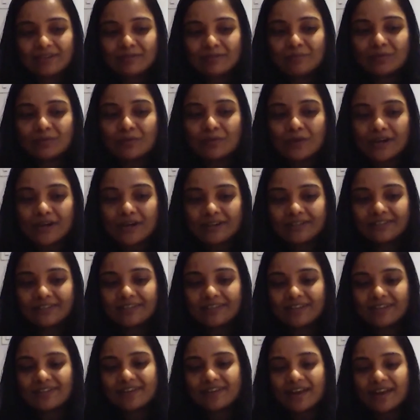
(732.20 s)
providing
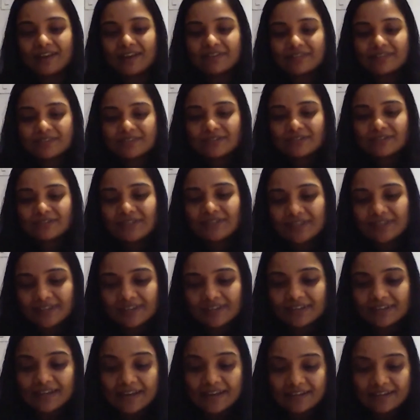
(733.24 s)
these answers and
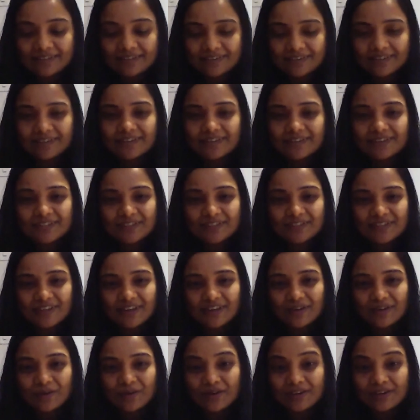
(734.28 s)
enlightening us
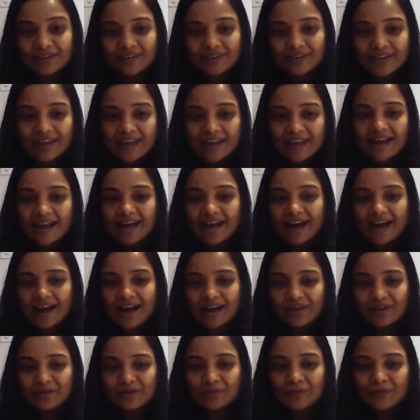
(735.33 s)
today on
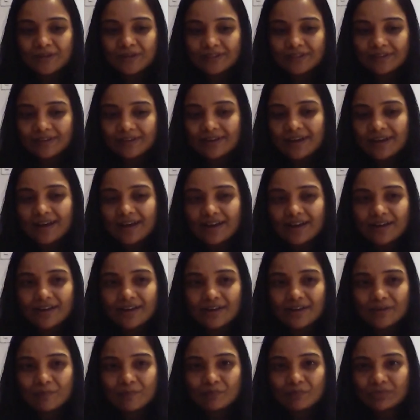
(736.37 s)
Ayurveda.
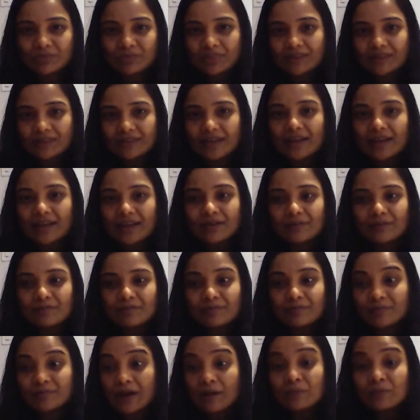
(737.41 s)

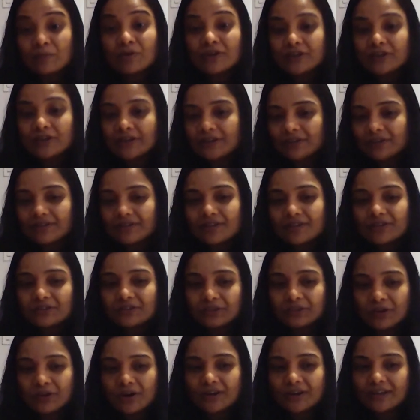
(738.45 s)
I'm gonna hear this
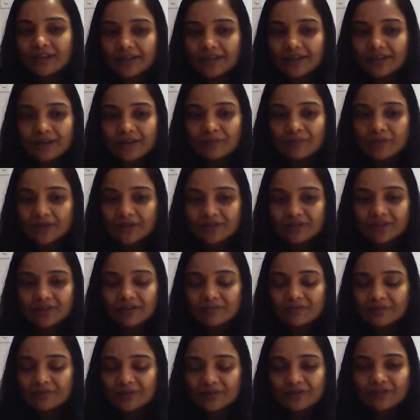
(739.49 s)
recording again
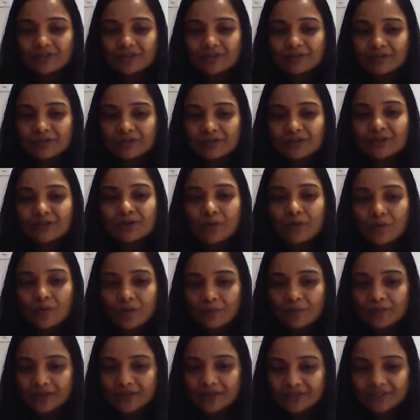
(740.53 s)
myself because it was so
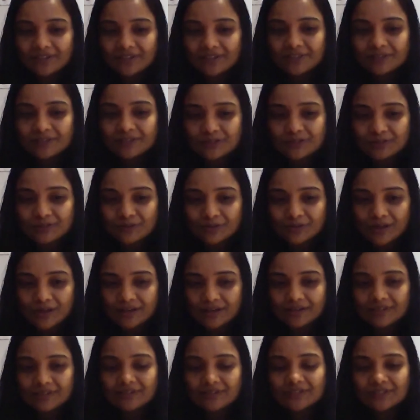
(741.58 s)
amazing to
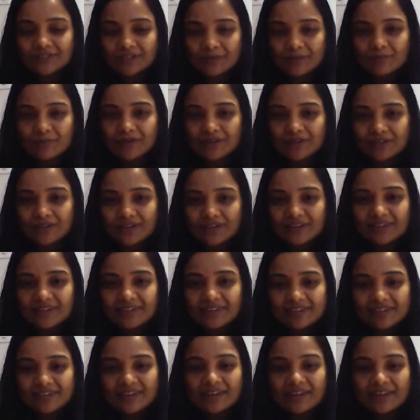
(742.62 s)
get such deep
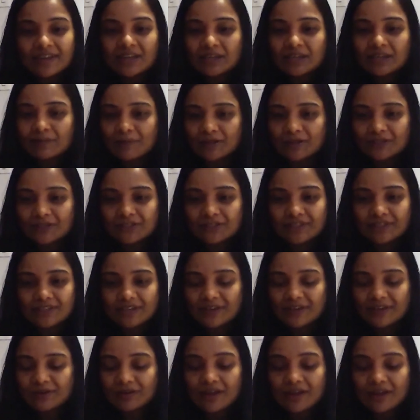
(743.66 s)
insights. Especially
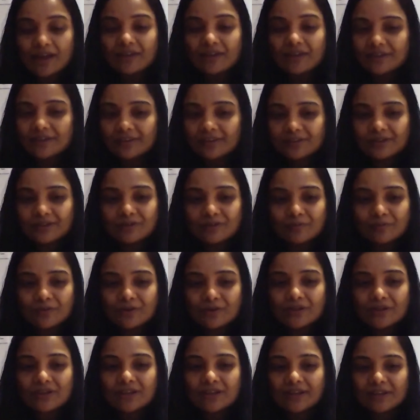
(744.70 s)
your last answer
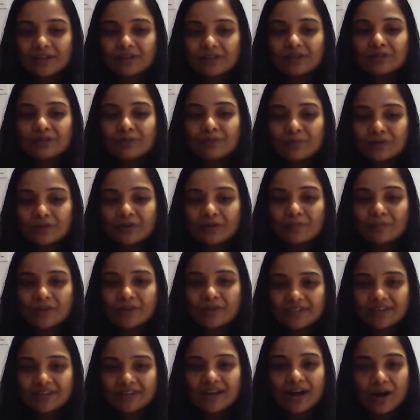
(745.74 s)
was like super
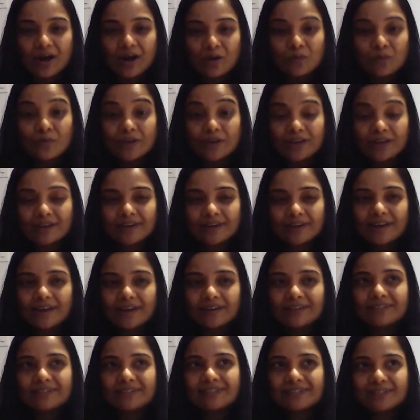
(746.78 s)
amazing, how we
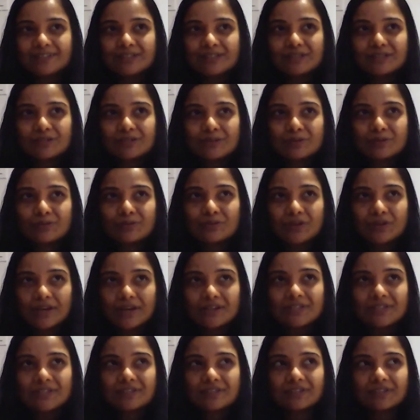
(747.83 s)
connect to
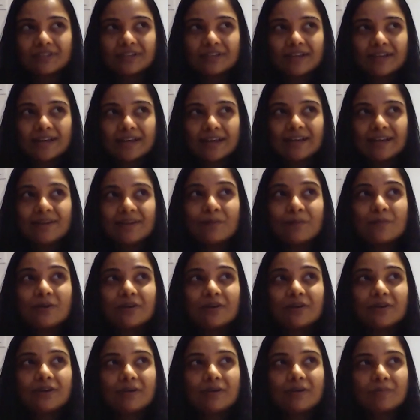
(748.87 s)
nature in a
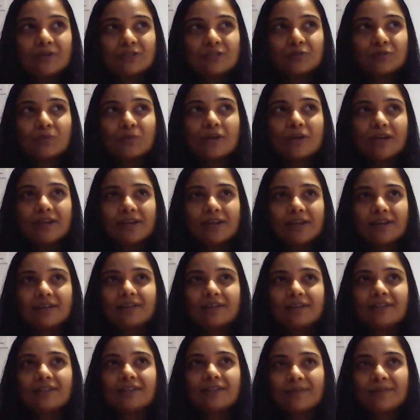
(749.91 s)
mirror image way.
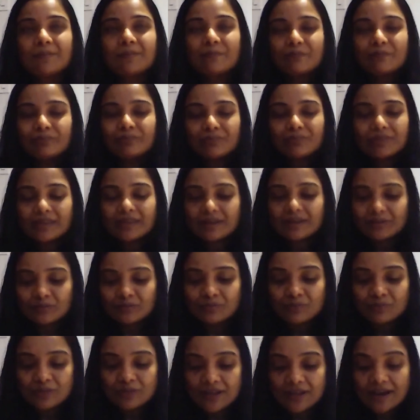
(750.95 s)
Like
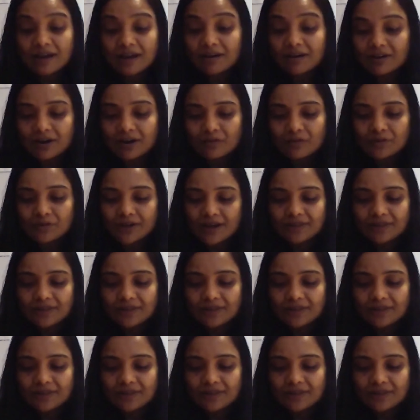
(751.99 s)
they are our